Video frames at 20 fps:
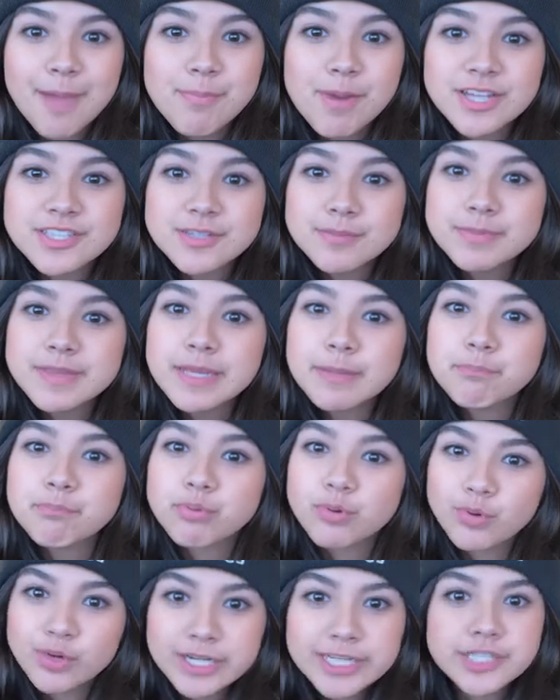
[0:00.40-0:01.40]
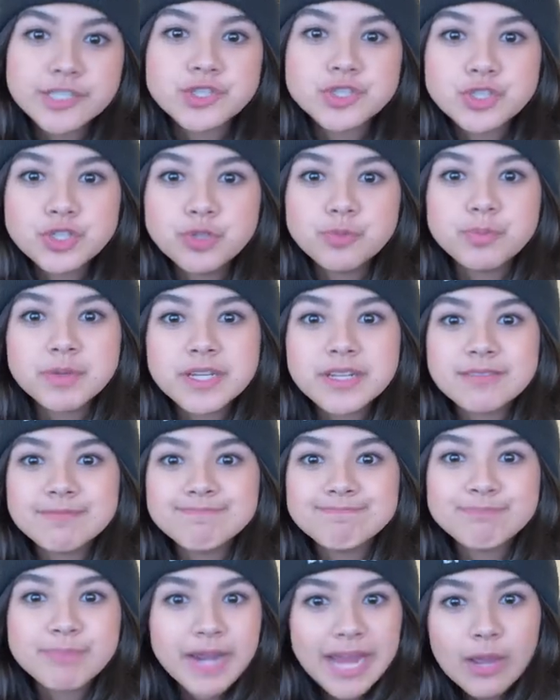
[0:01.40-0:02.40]
bought something pretty stupid,
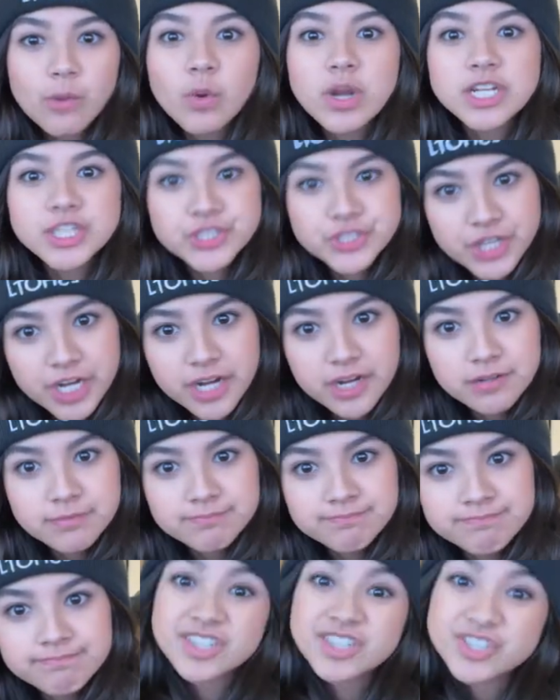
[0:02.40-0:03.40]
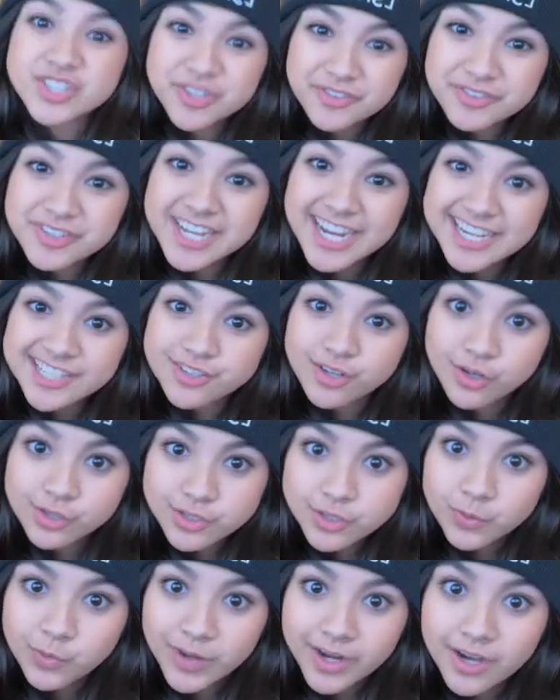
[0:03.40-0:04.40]
but I want to share. So if you guys
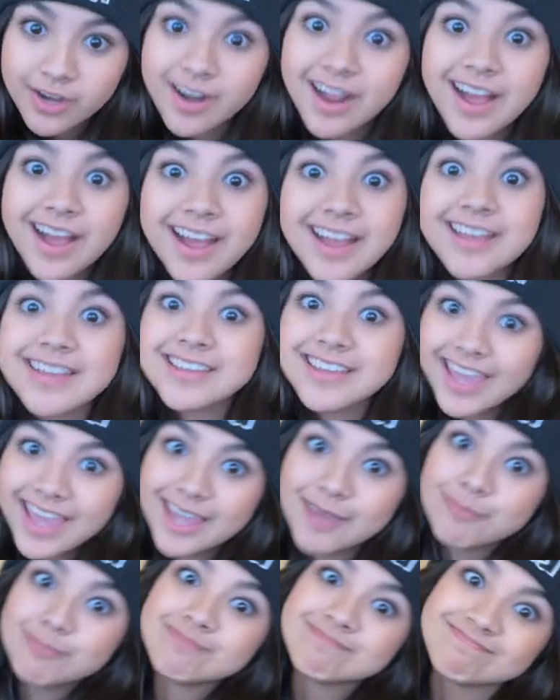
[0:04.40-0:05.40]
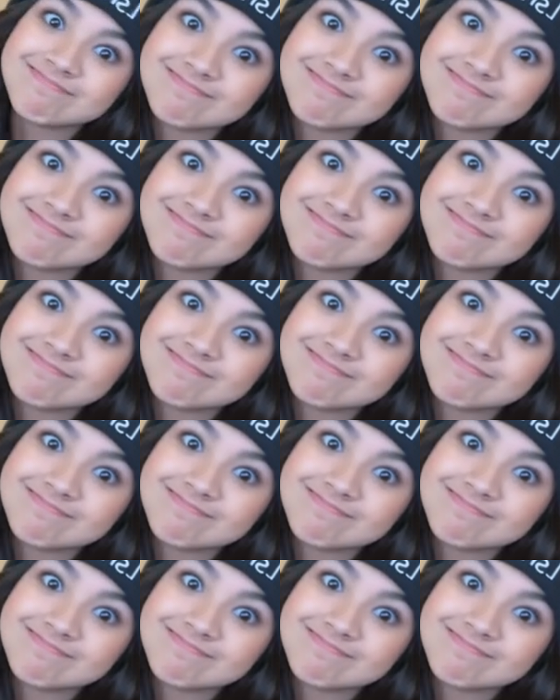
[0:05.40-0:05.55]
aren't aware, I game.